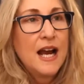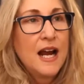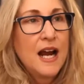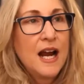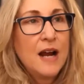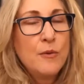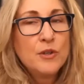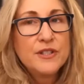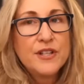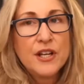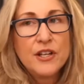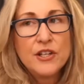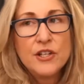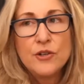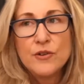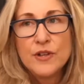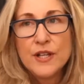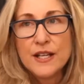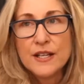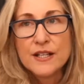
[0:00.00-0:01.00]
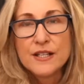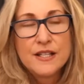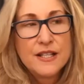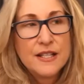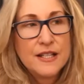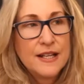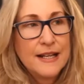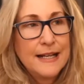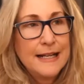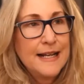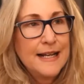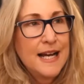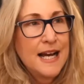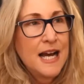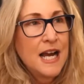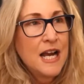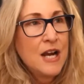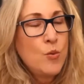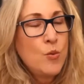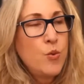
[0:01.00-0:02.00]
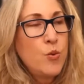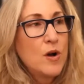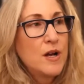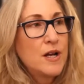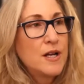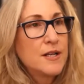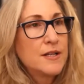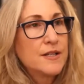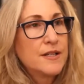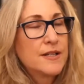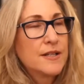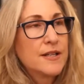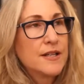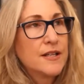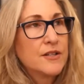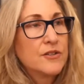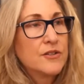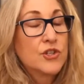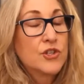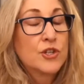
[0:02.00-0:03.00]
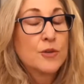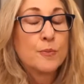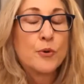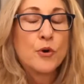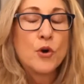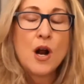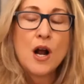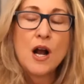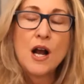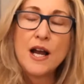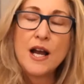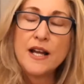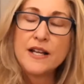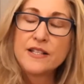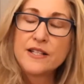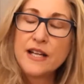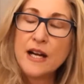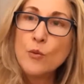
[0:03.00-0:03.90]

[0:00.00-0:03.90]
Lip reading: I will tell you this. I was surprised.